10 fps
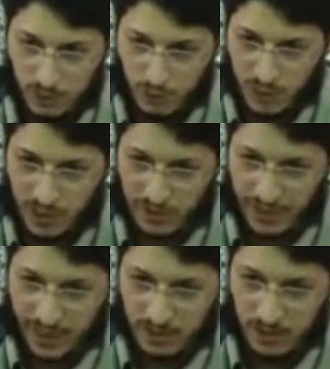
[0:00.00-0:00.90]
to
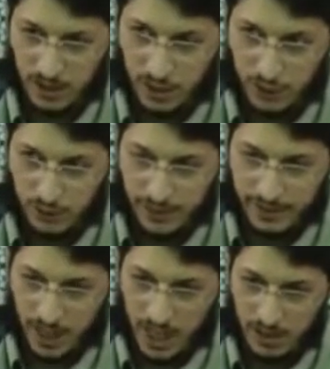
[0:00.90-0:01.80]
Syria to
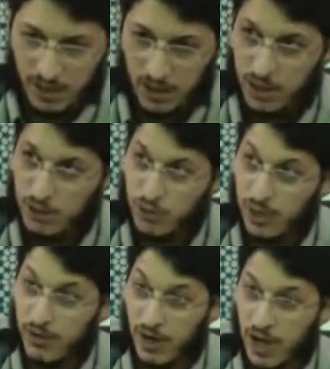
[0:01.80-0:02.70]
Iraq to
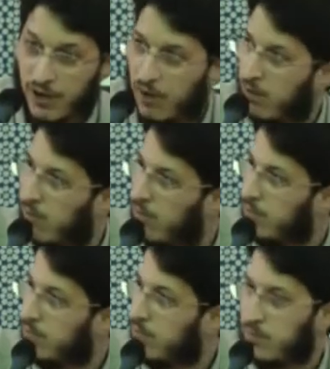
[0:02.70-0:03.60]
Iran.
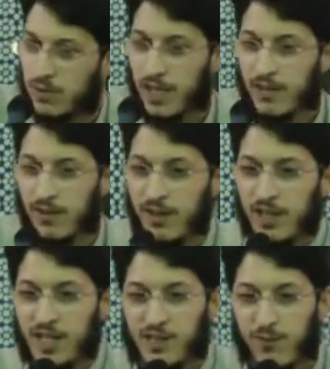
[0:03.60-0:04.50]
Okay?
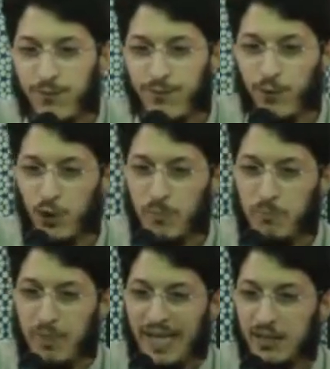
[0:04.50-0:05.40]
It's a full
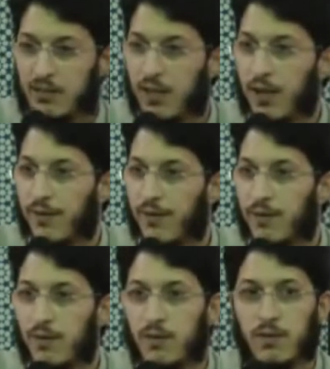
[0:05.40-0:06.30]
belt here.
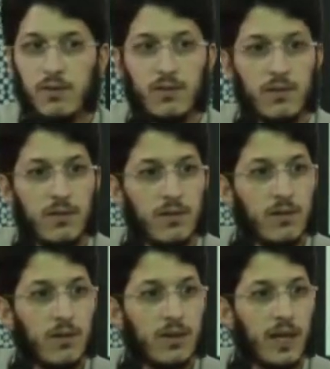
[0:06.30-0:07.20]

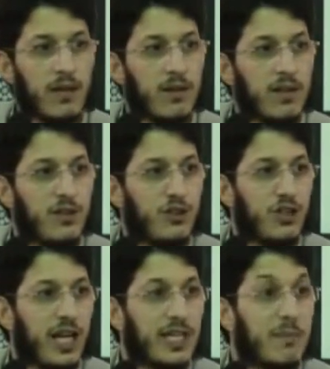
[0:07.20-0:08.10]
Okay? The
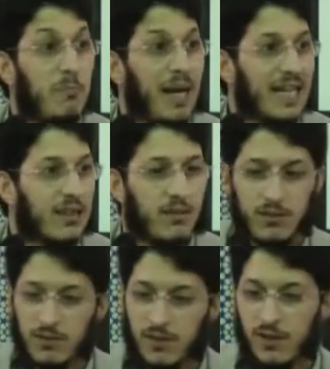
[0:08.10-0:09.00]
Shiite
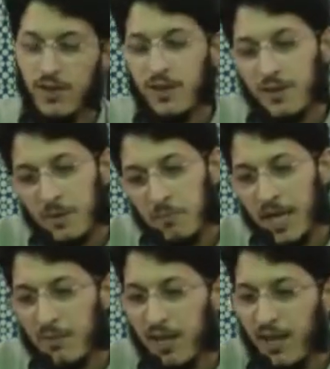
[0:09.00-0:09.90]
belt.
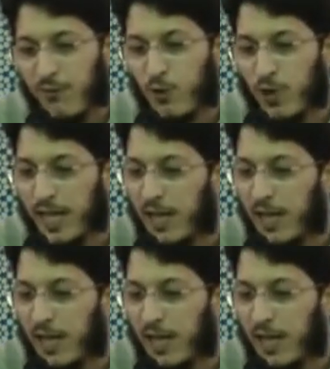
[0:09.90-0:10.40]
Maybe if you want to